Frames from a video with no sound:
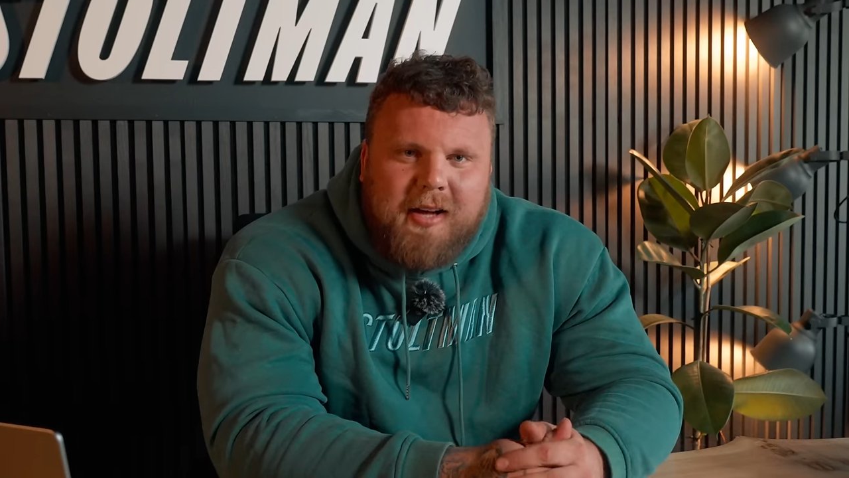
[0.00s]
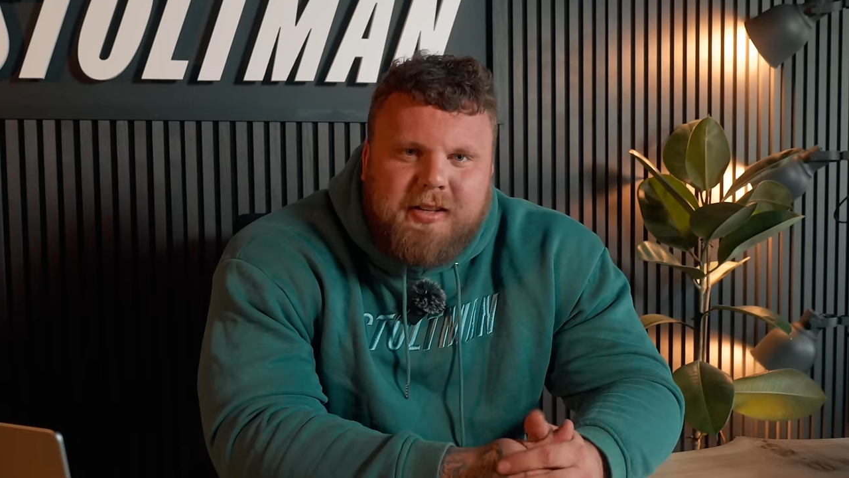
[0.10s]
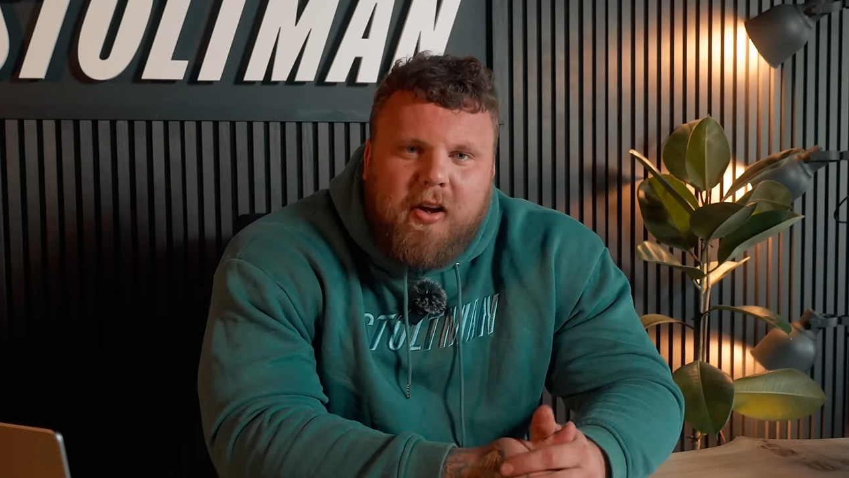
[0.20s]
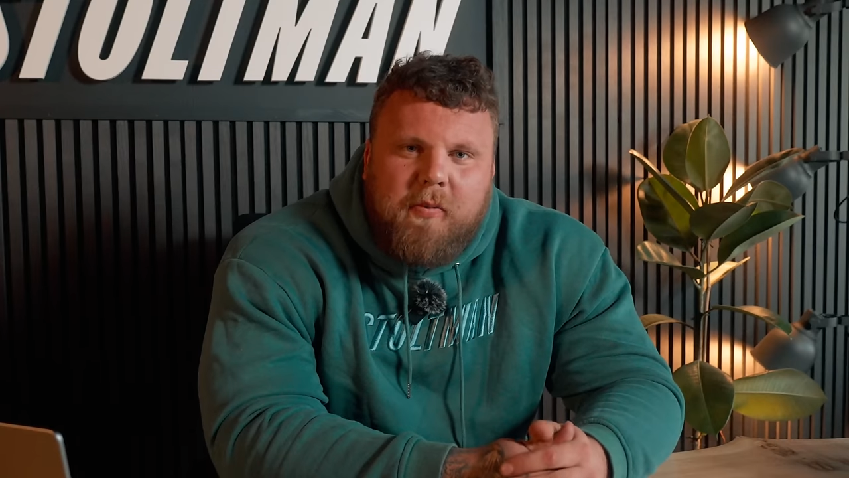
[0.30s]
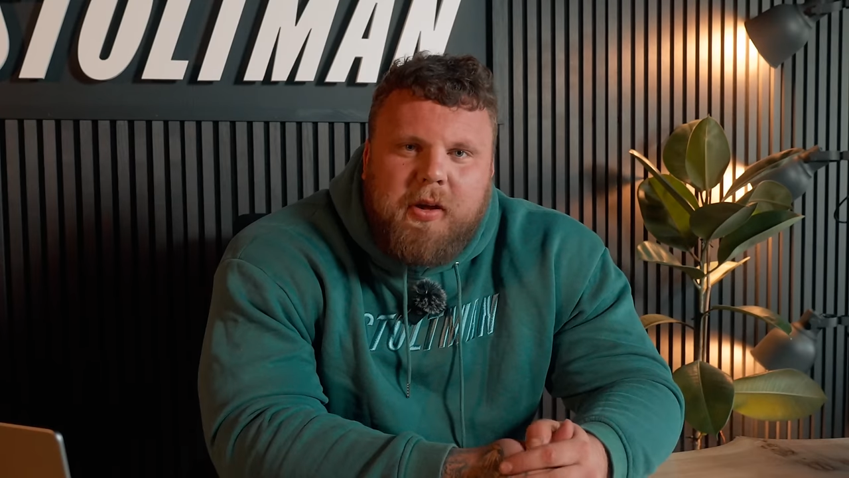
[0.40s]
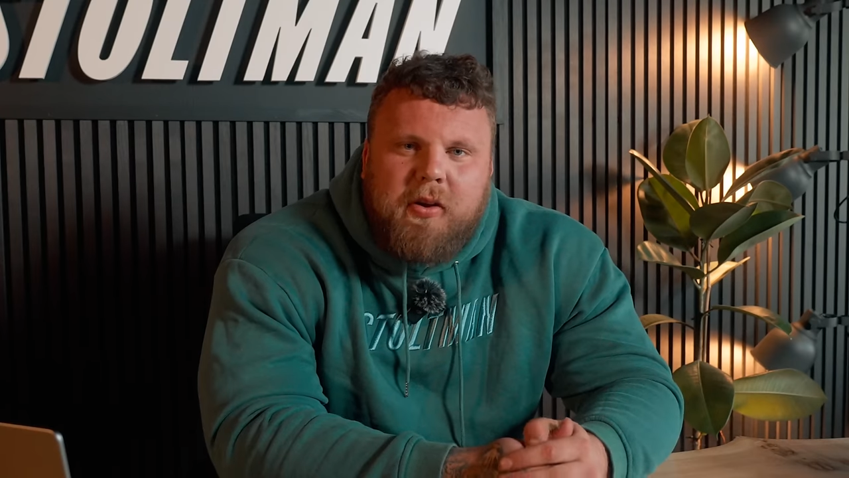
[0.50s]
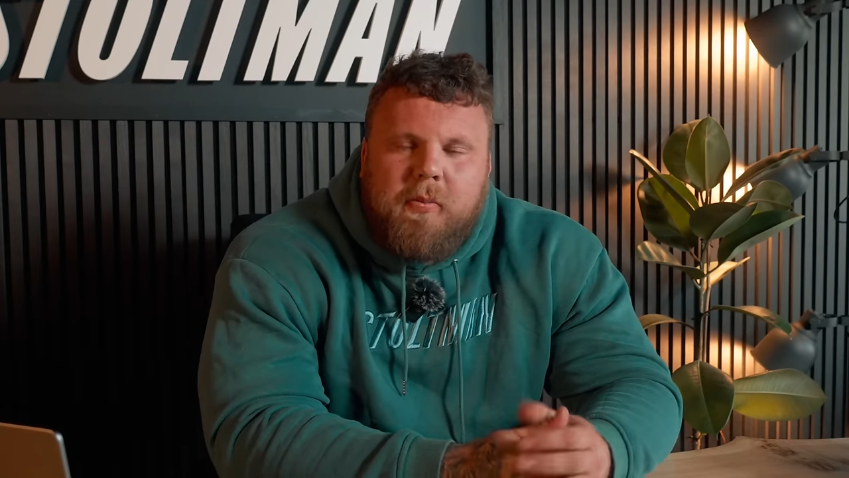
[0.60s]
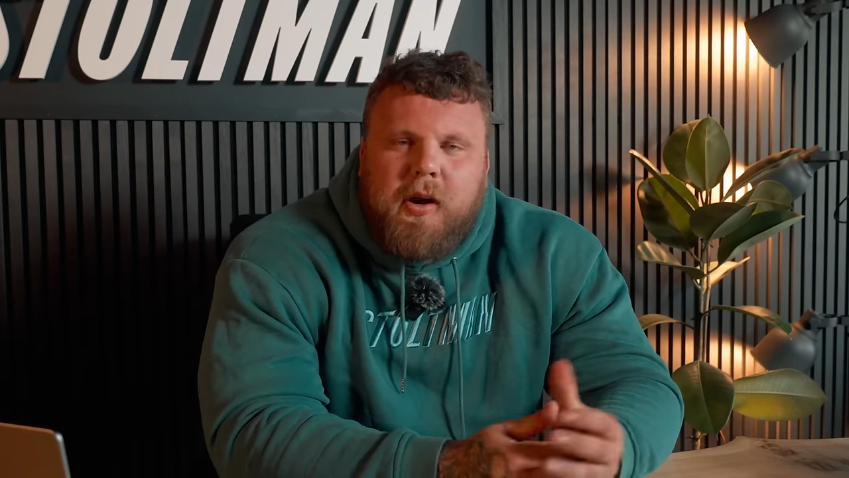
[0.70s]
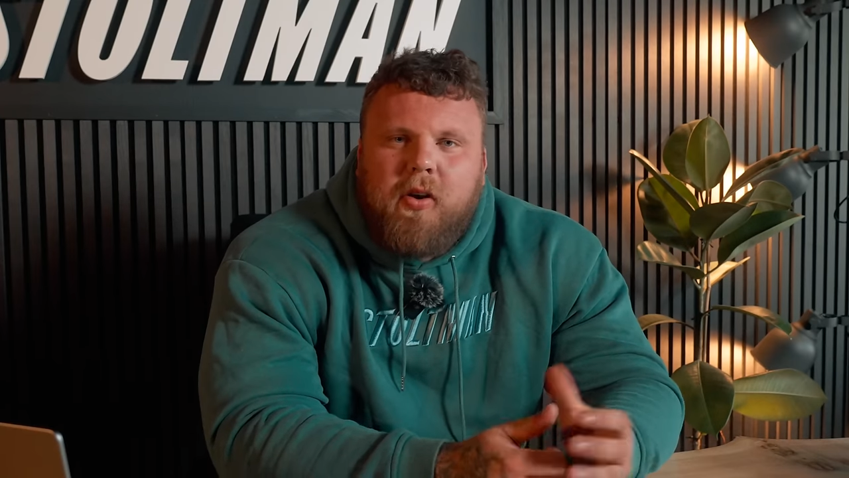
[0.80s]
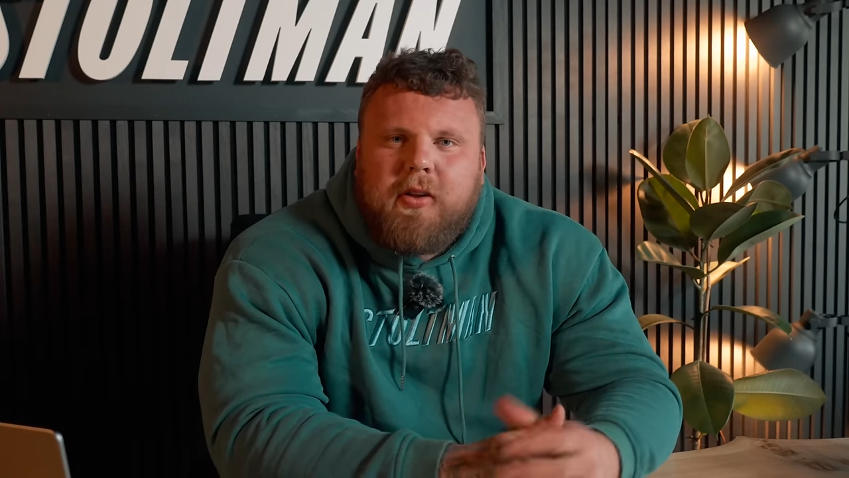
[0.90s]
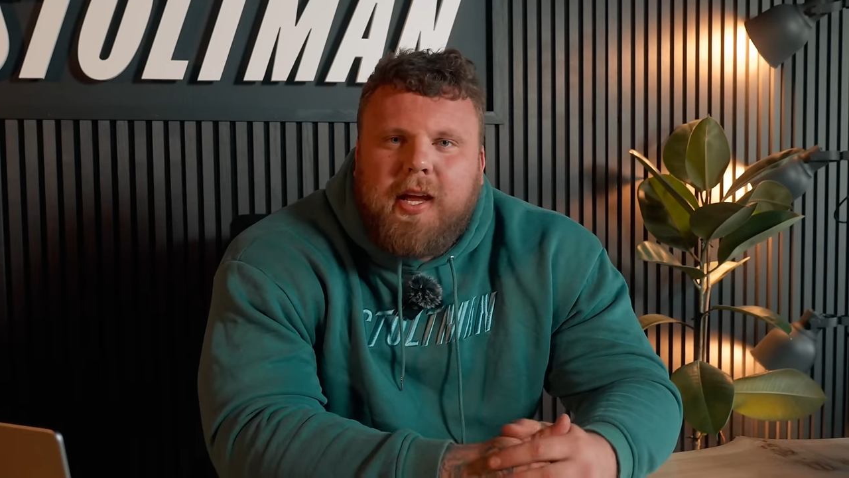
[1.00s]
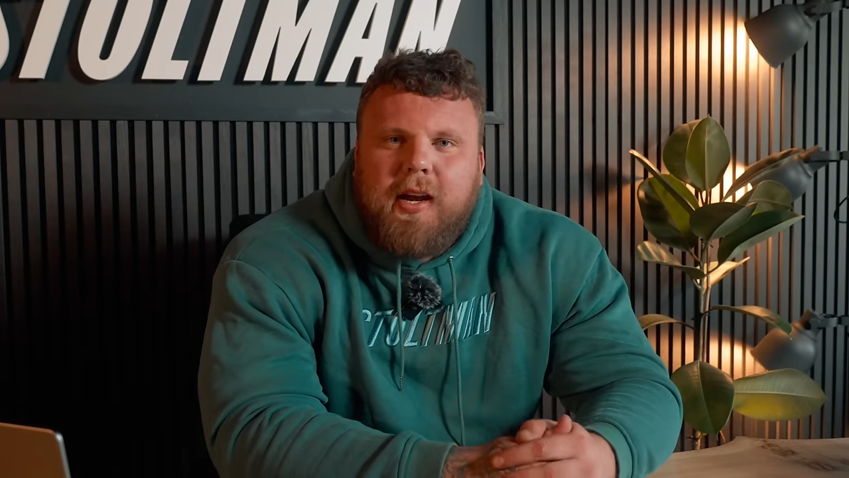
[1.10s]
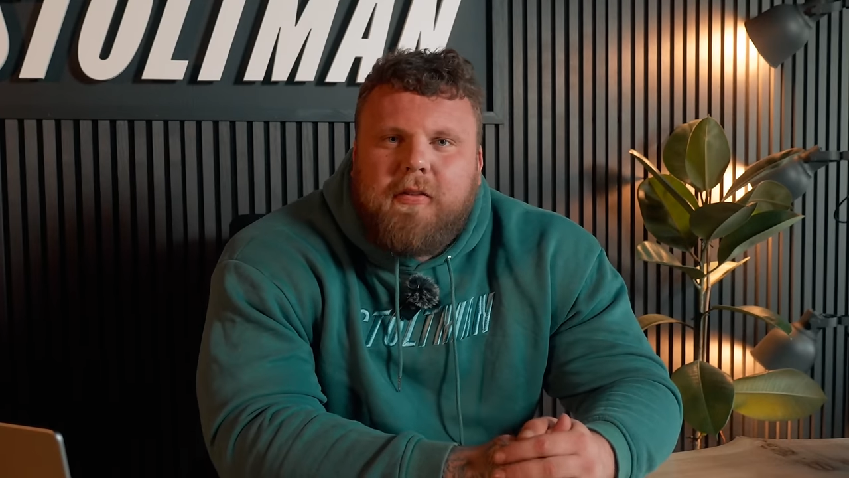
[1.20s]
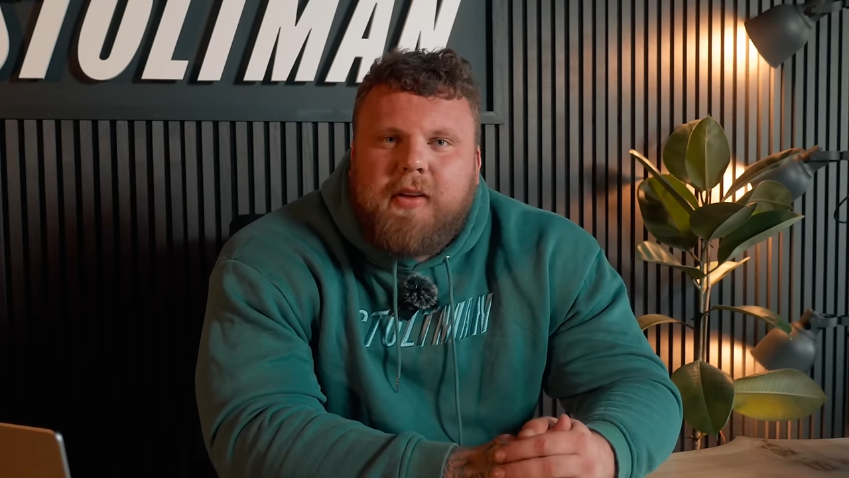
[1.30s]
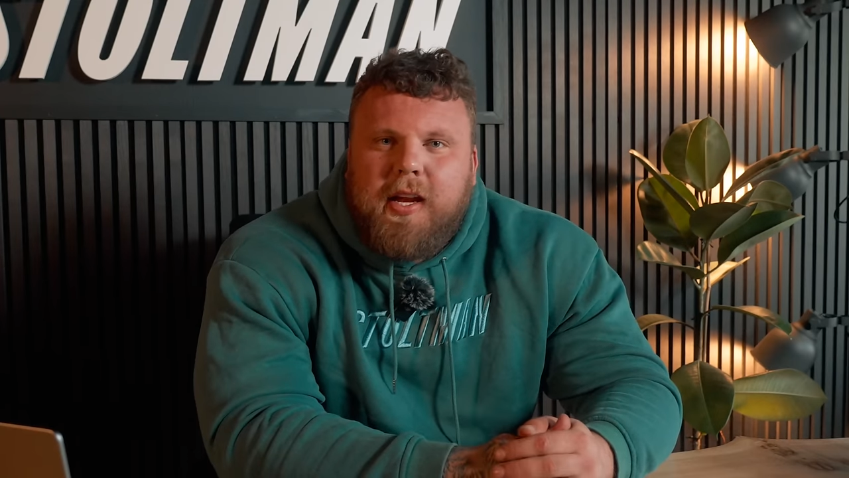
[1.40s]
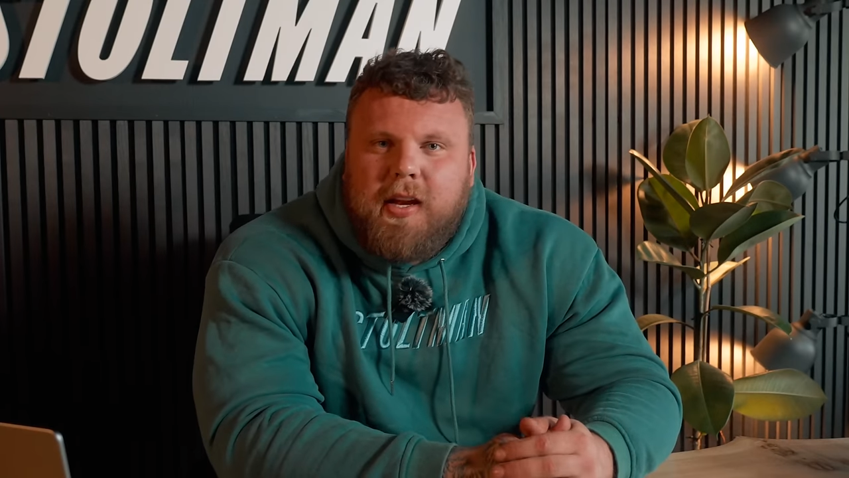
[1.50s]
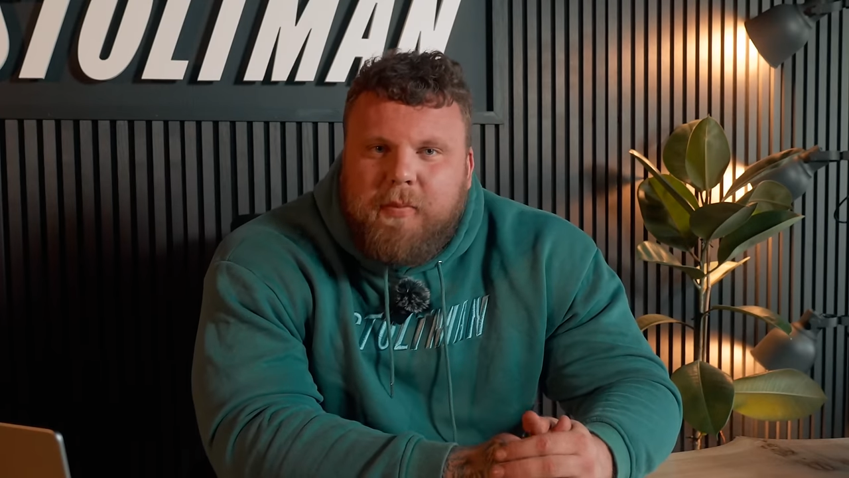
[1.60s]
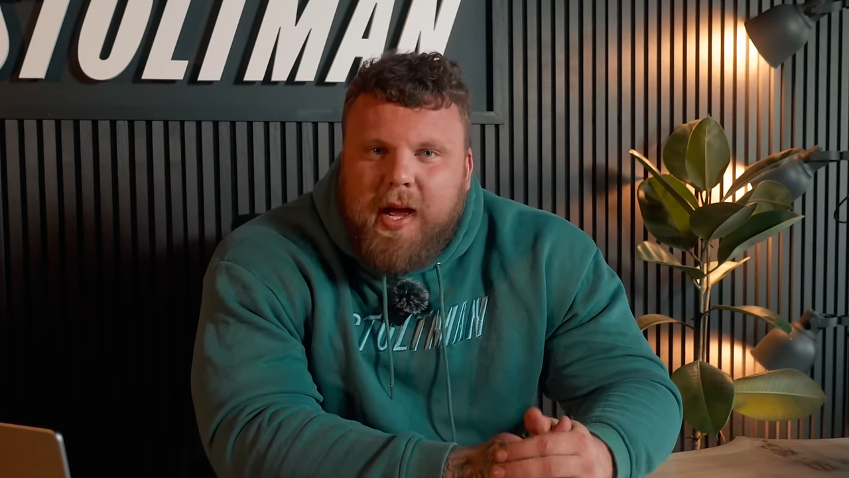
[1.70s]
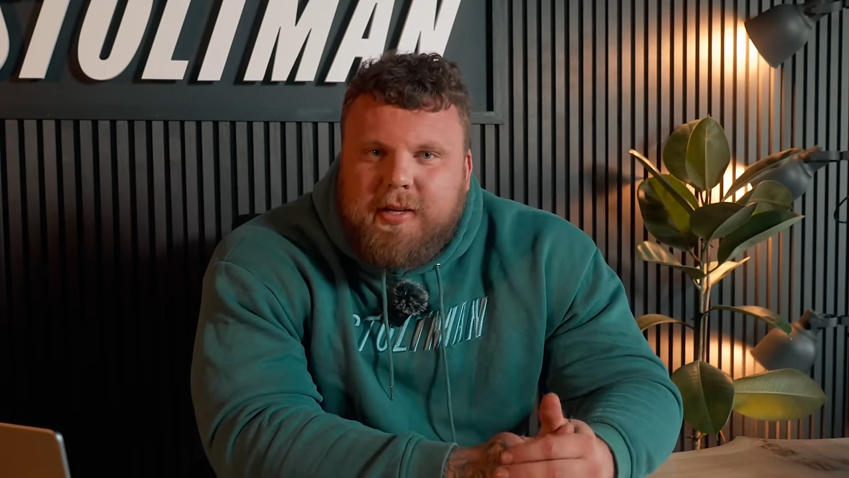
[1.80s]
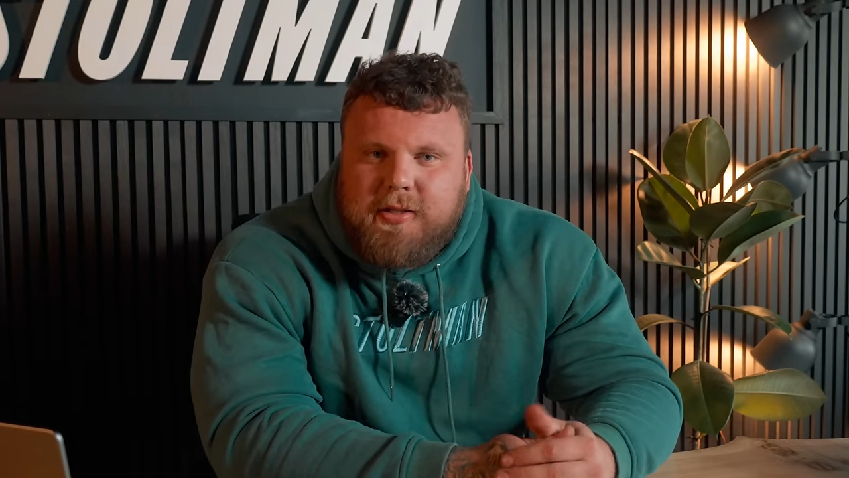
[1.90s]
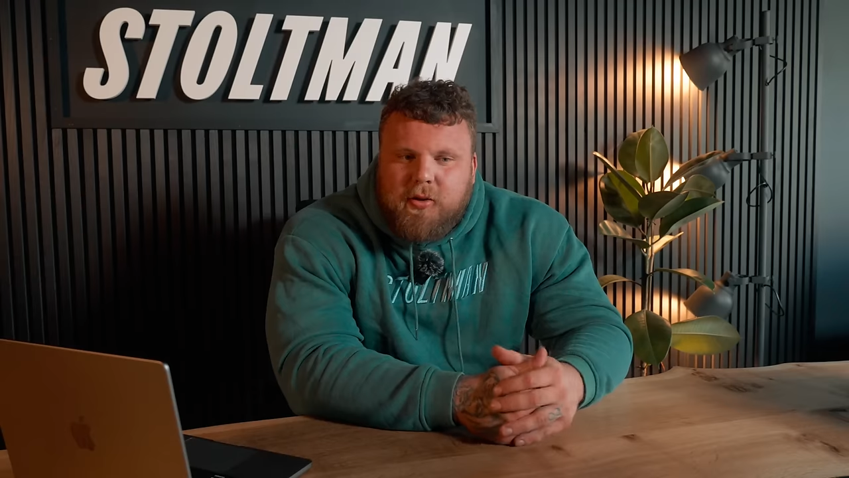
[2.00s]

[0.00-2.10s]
as a lot of people know, my raw deadlift ain't the best,